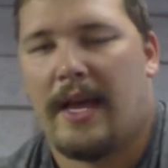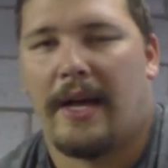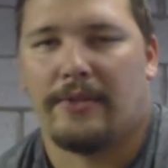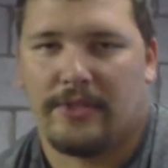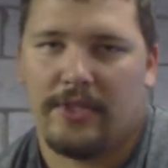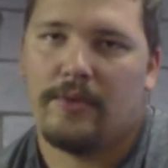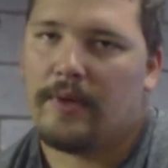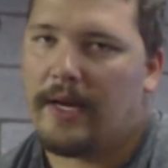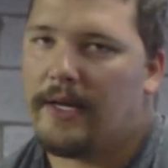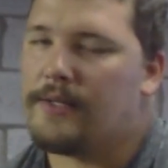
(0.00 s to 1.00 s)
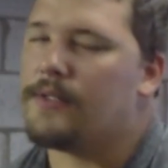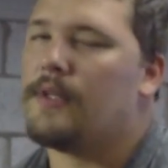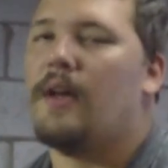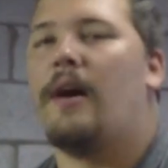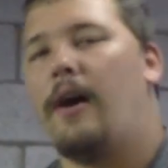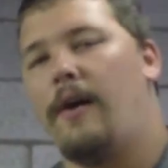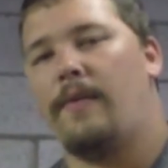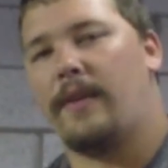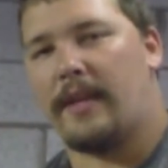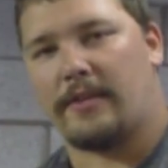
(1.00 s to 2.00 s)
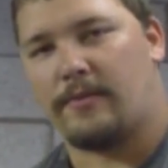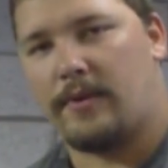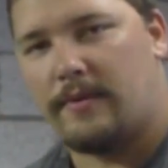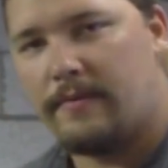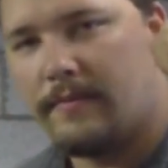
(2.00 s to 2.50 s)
I'll see you guys on the next one.